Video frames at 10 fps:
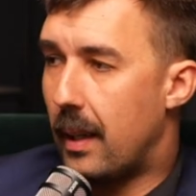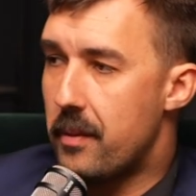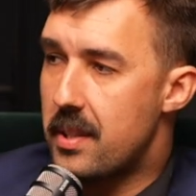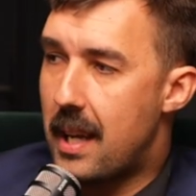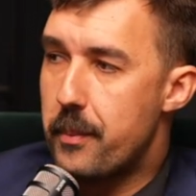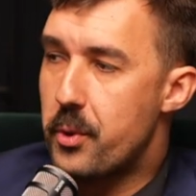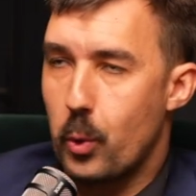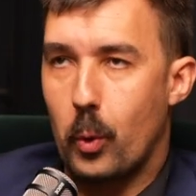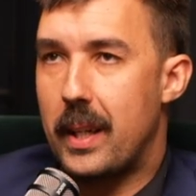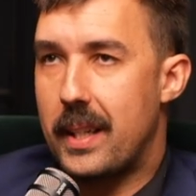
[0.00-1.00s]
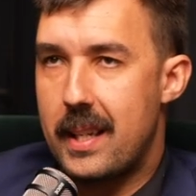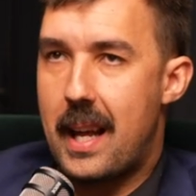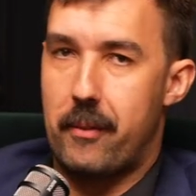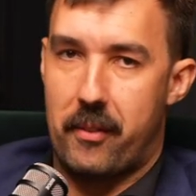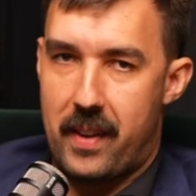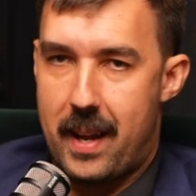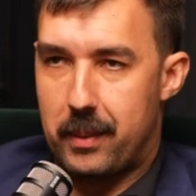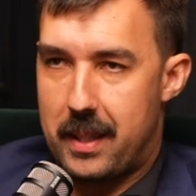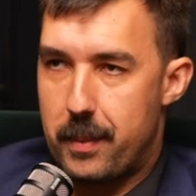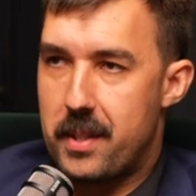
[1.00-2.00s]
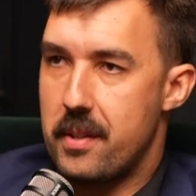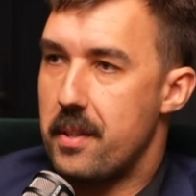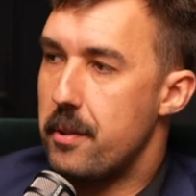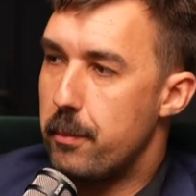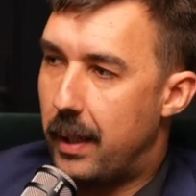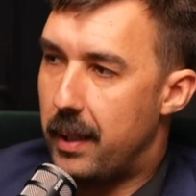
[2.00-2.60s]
I have the same story. I didn't have a family business,